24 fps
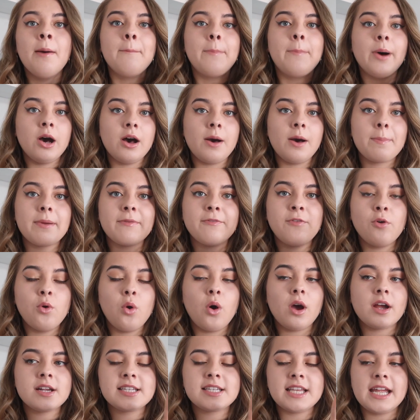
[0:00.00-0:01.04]
But
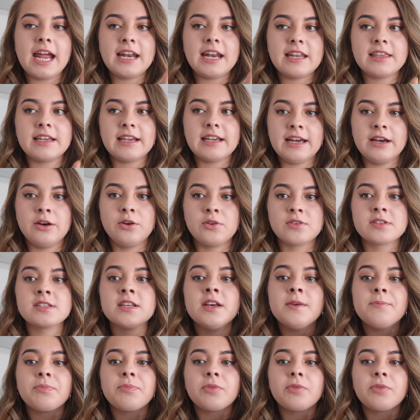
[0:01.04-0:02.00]
before I say anything else,